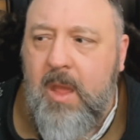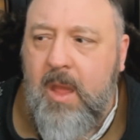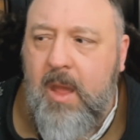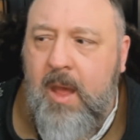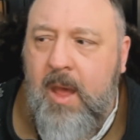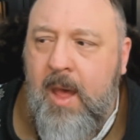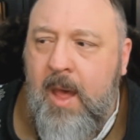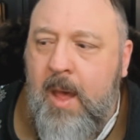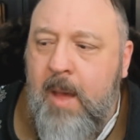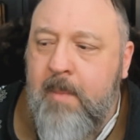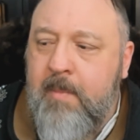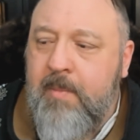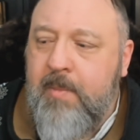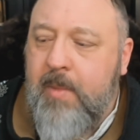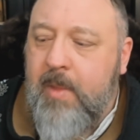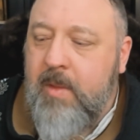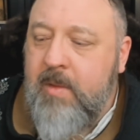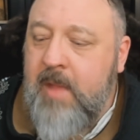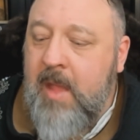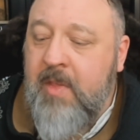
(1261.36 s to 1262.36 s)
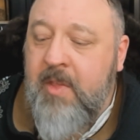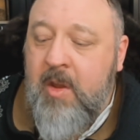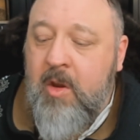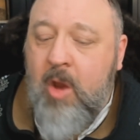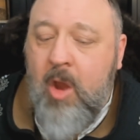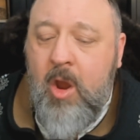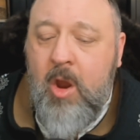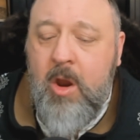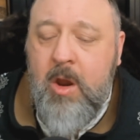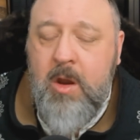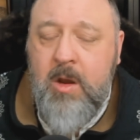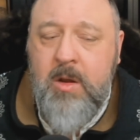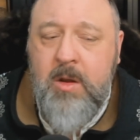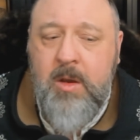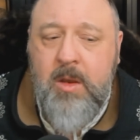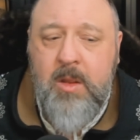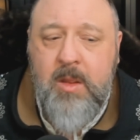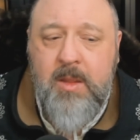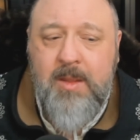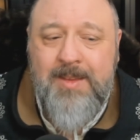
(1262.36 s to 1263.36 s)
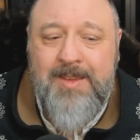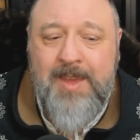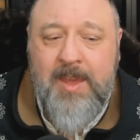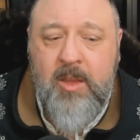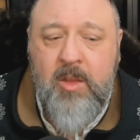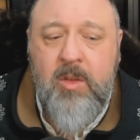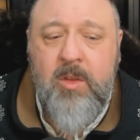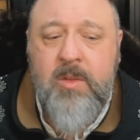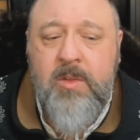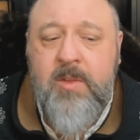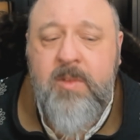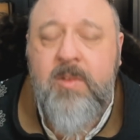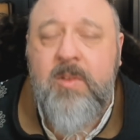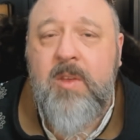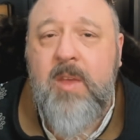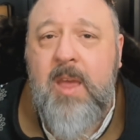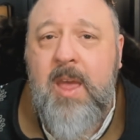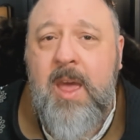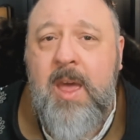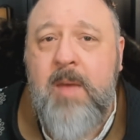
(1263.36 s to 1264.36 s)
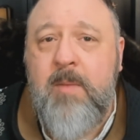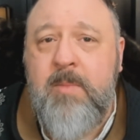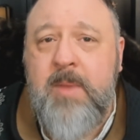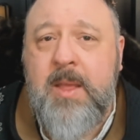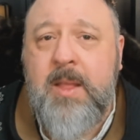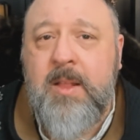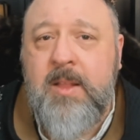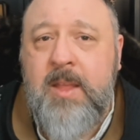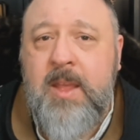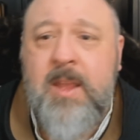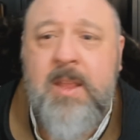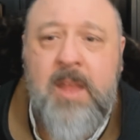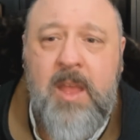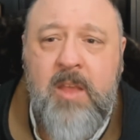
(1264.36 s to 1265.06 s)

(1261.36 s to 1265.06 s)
Now, there are guilds at Bicolline,